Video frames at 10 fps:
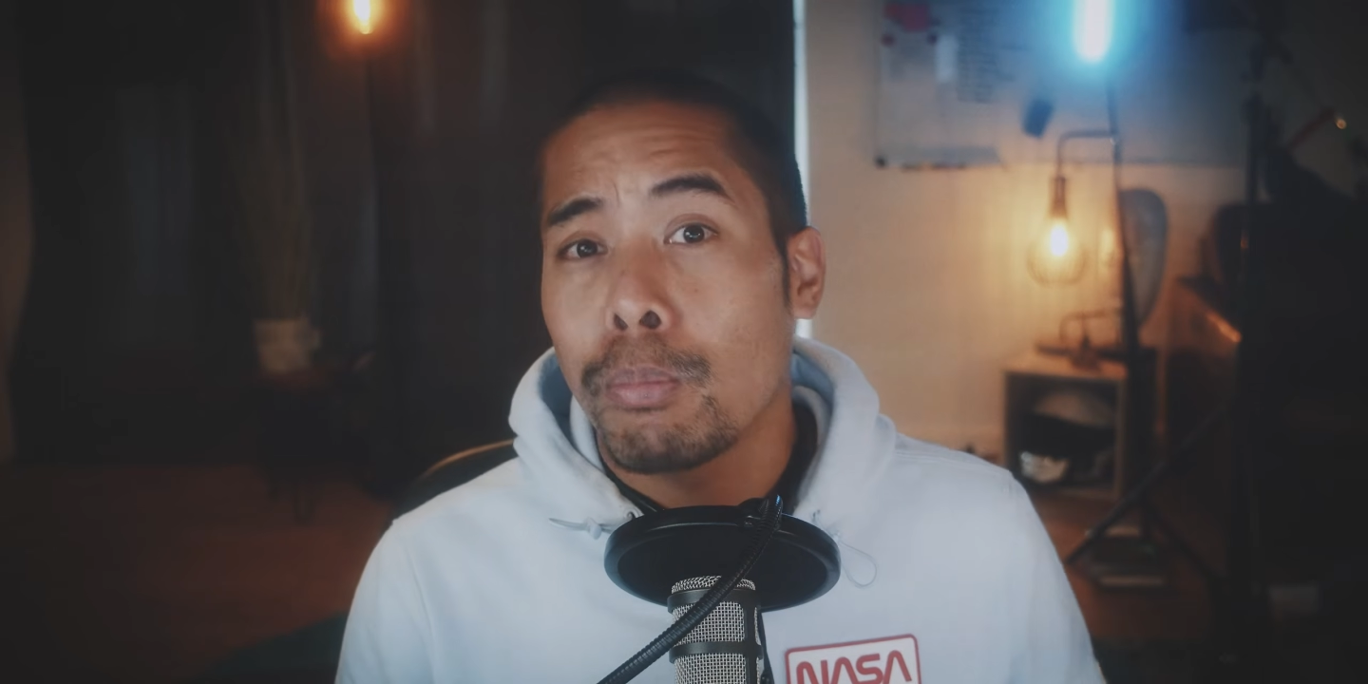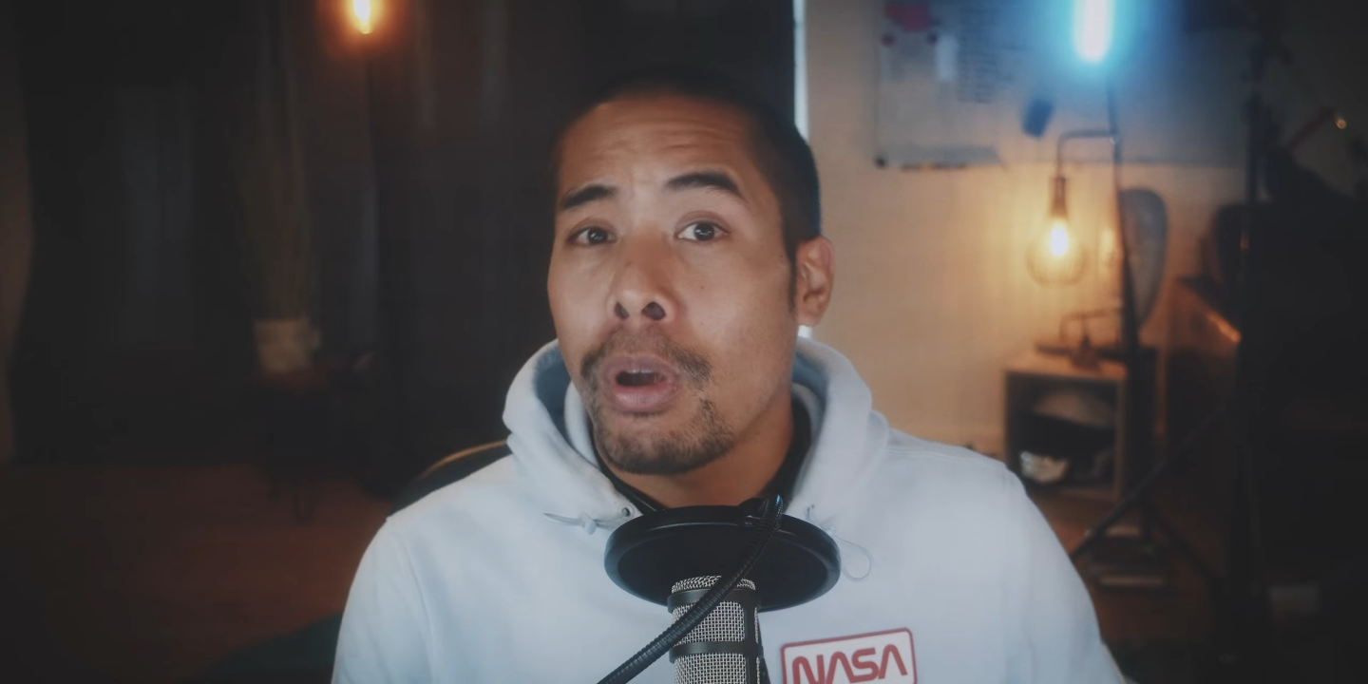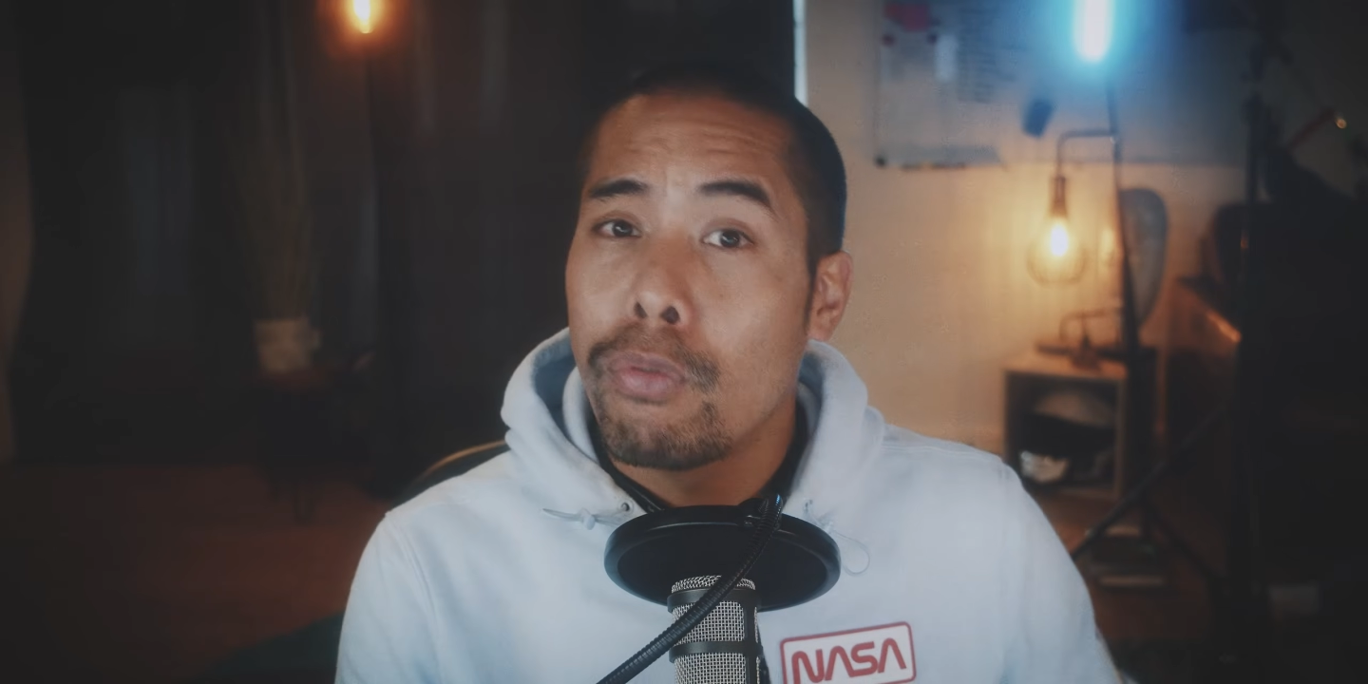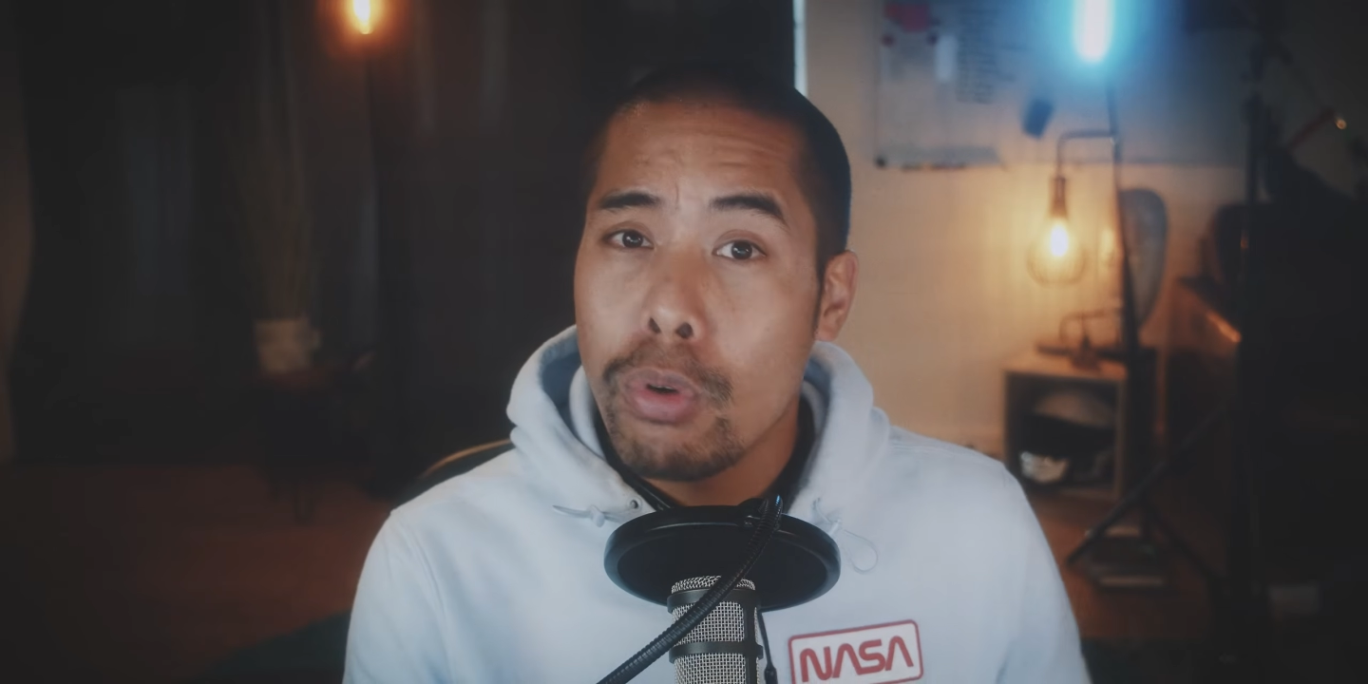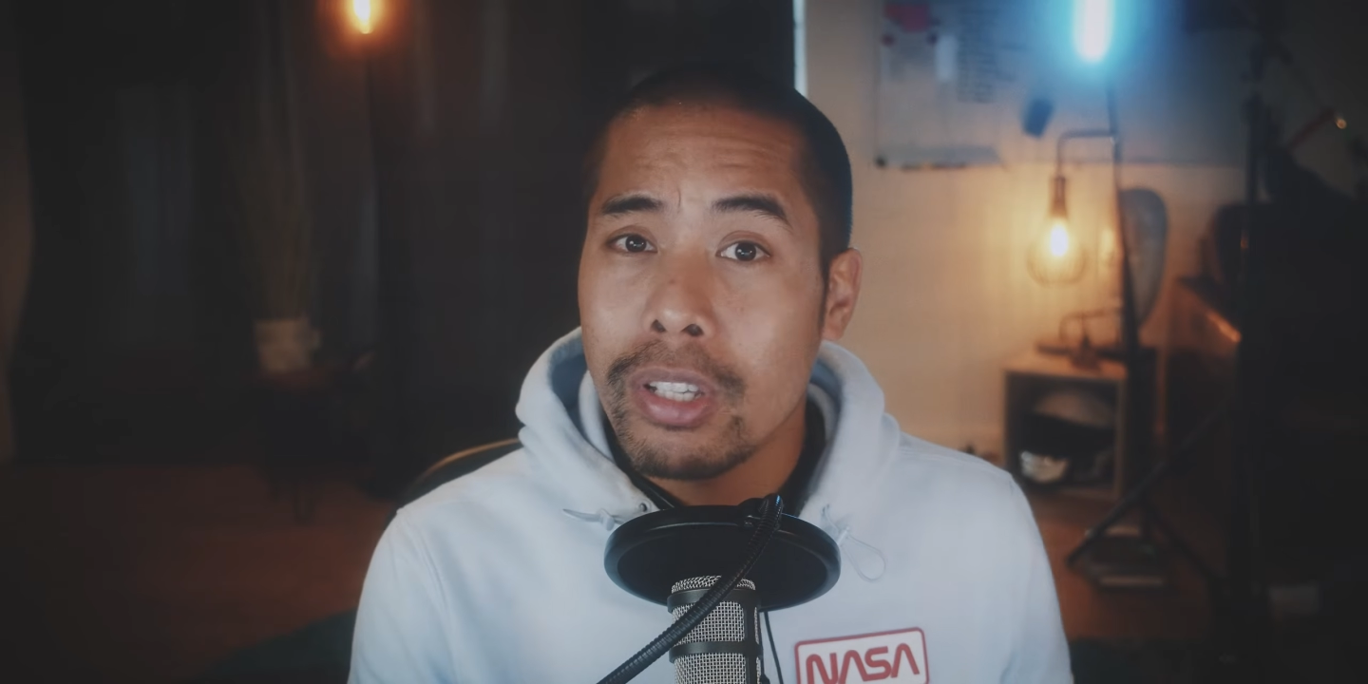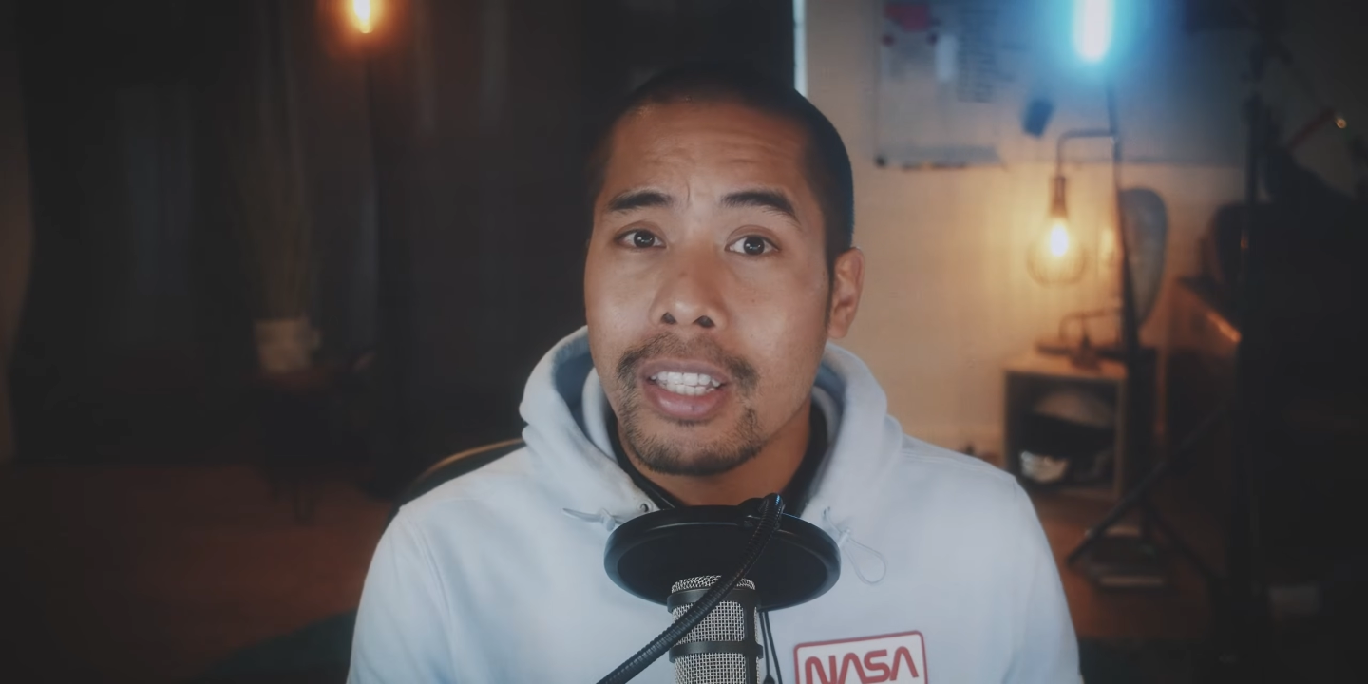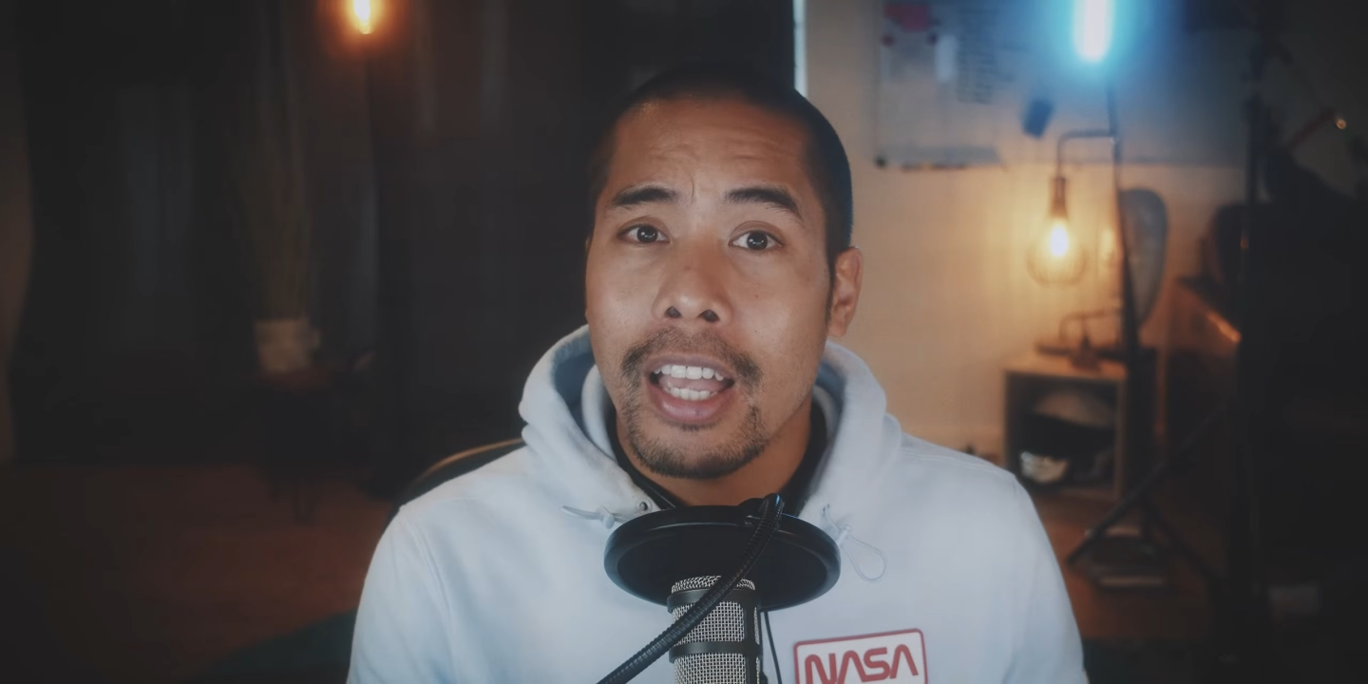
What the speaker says: my wrist